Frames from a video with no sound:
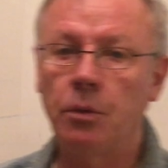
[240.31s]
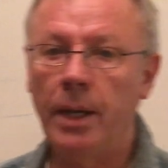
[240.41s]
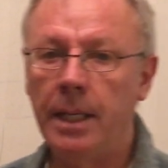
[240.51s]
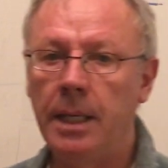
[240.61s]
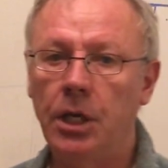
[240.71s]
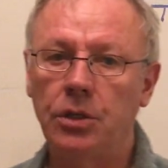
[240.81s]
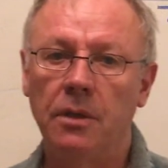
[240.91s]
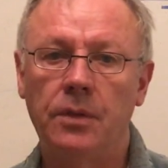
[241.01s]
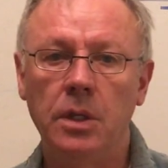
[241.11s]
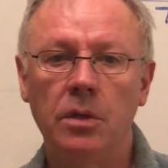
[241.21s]
the radiation
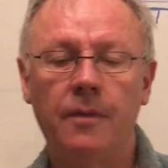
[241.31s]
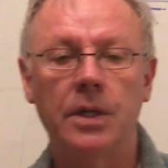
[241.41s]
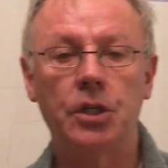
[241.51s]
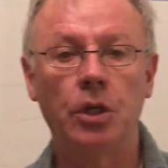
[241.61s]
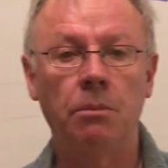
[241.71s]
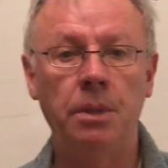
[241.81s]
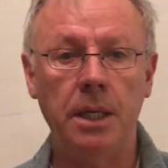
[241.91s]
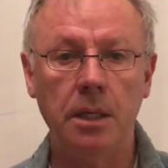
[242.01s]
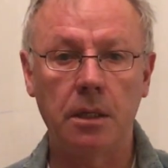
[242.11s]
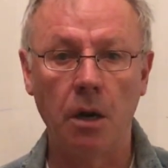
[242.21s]
of the universe should
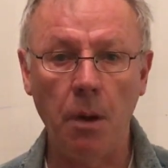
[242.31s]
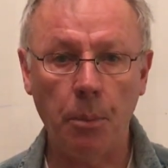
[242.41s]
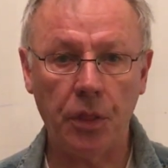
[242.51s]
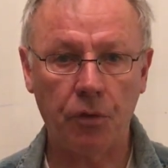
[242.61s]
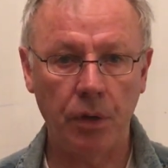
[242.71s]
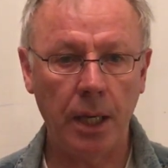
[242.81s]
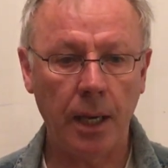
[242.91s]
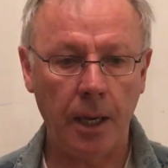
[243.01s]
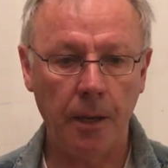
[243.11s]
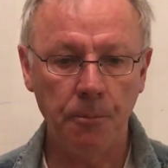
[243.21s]
be, come up with
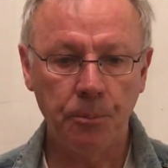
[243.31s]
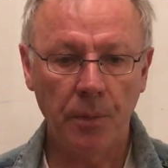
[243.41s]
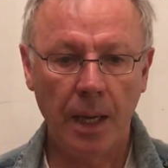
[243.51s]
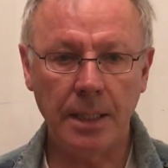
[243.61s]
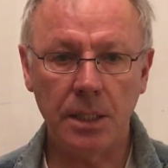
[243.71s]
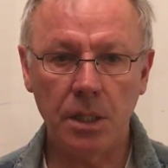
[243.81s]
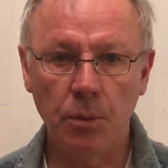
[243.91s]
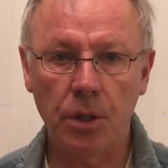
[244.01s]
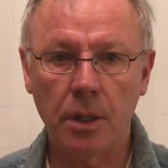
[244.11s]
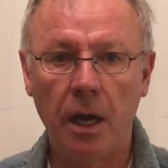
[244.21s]
3K, and then some
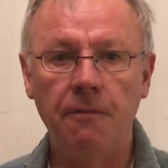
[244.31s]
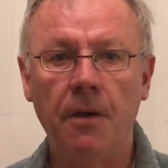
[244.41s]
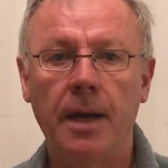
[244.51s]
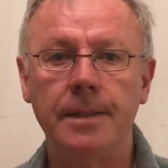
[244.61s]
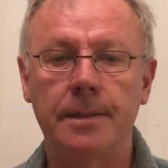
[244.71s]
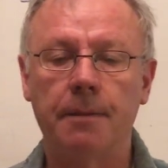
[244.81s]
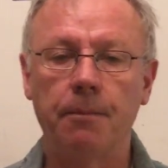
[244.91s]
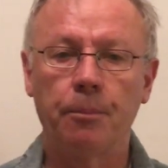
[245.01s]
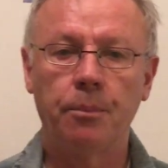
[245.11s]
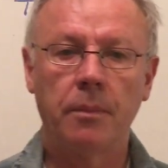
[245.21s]
other guy finds it.
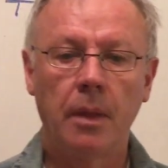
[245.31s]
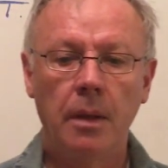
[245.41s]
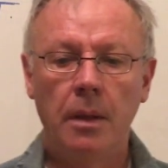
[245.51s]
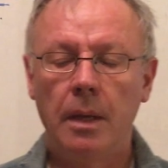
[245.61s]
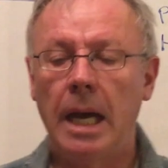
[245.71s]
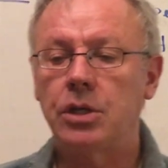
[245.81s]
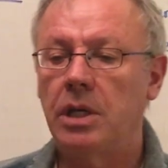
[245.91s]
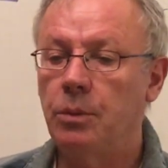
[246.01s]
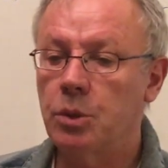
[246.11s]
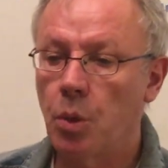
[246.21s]

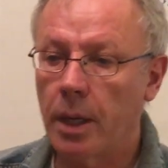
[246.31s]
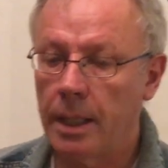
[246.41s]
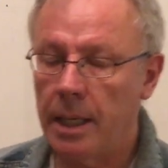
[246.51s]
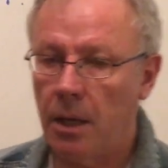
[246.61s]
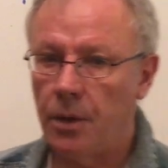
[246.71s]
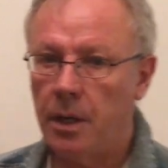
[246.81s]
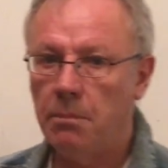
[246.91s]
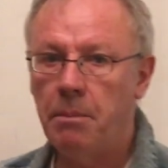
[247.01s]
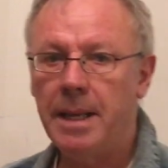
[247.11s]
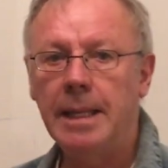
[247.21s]
Actually, he was working down there
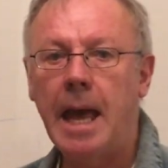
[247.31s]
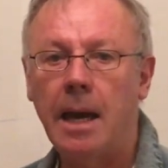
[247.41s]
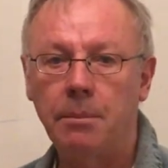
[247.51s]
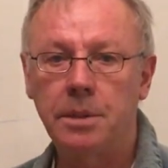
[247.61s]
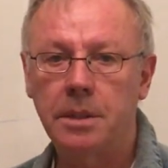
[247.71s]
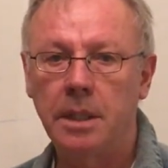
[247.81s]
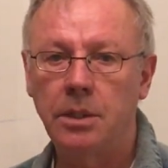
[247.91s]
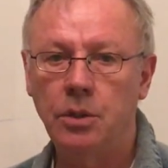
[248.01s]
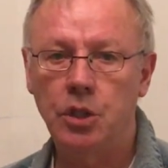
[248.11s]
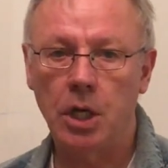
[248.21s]
in Bell Labs in
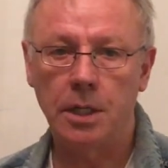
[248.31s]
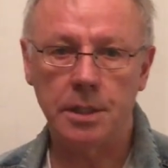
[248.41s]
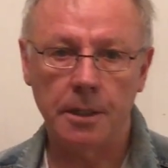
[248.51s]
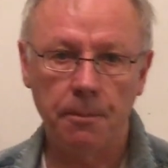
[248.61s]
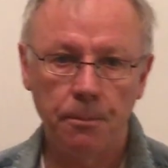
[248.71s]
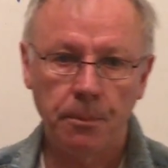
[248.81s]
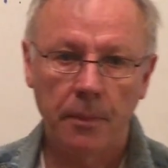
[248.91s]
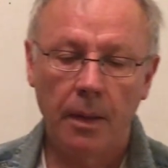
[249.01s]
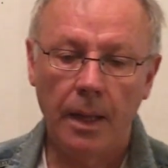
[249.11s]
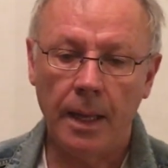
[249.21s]
New Jersey,
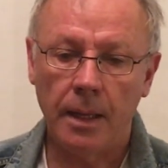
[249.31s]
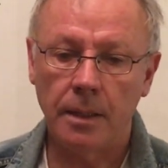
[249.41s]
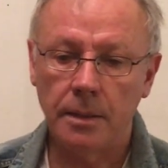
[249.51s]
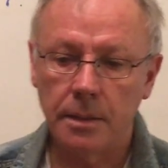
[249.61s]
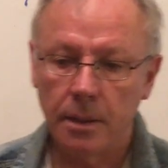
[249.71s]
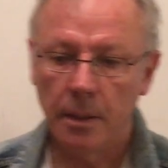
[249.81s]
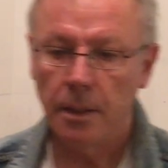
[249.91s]
and